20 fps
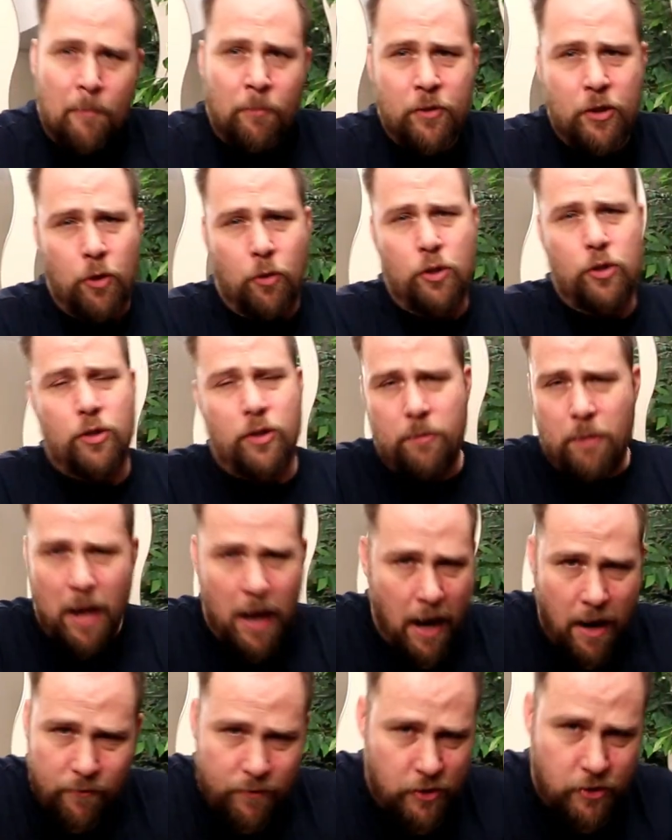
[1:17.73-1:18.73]
you know, you shouldn't
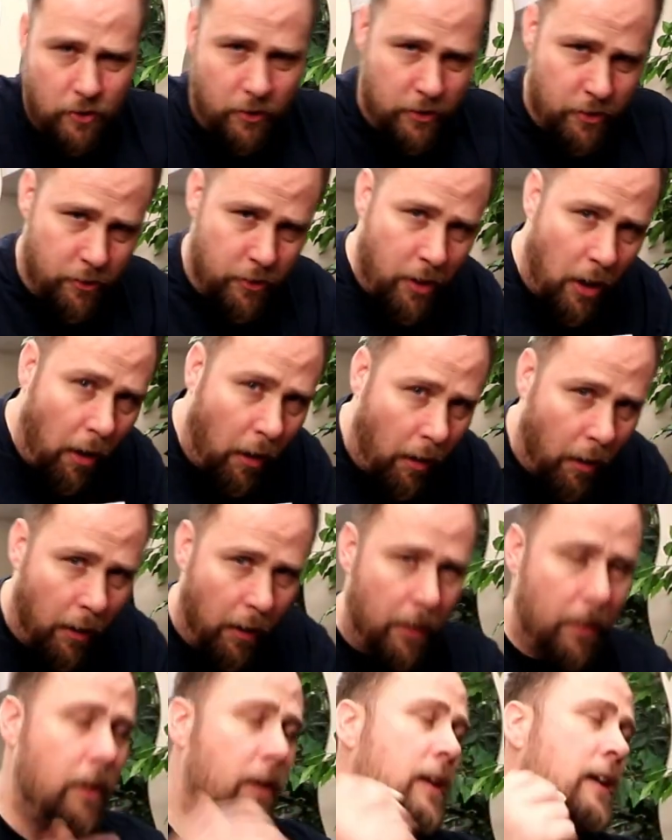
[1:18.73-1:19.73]
have this on your
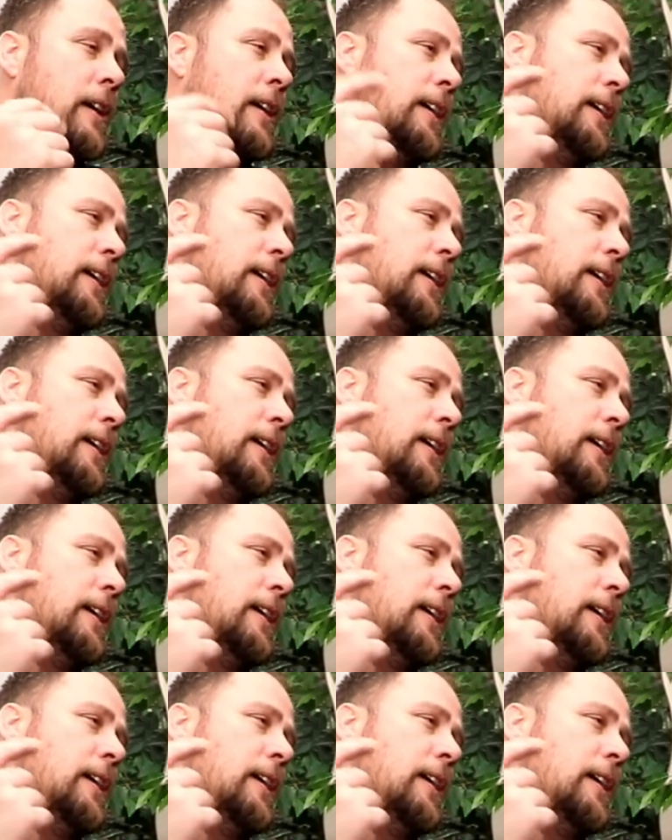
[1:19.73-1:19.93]
car.